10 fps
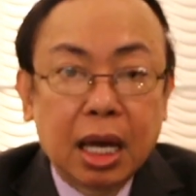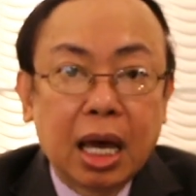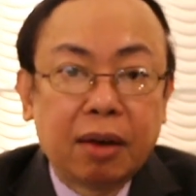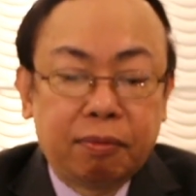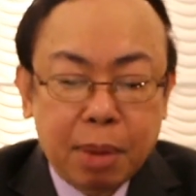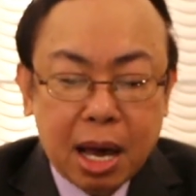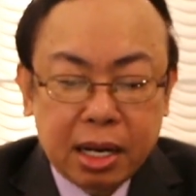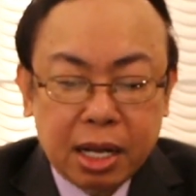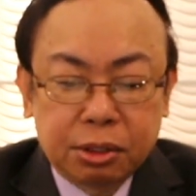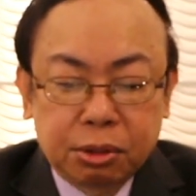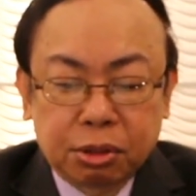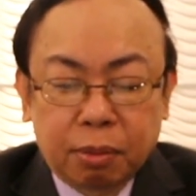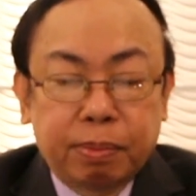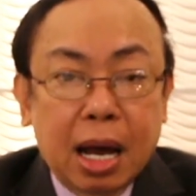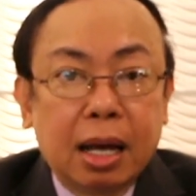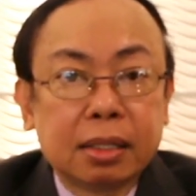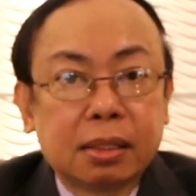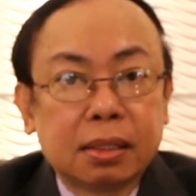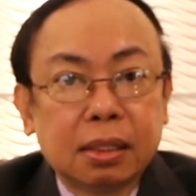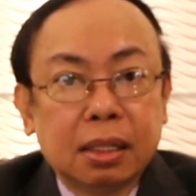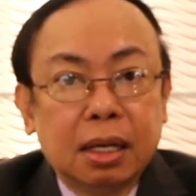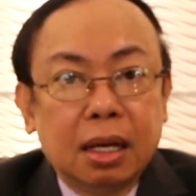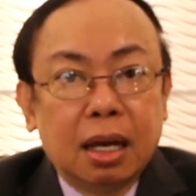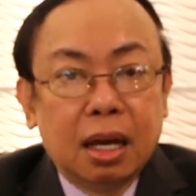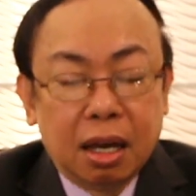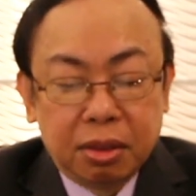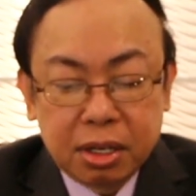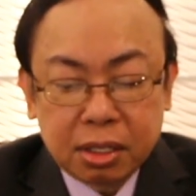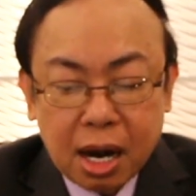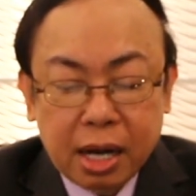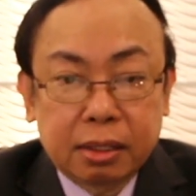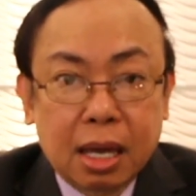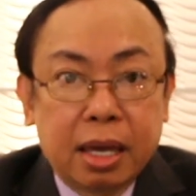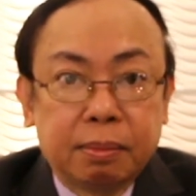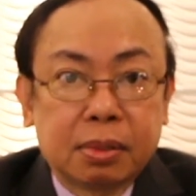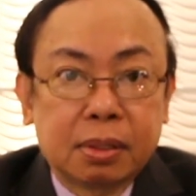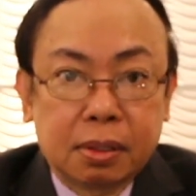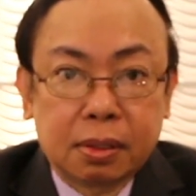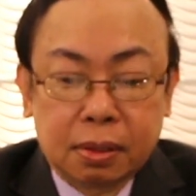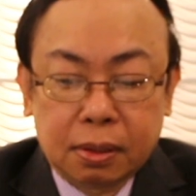have managed to surpass these hard times.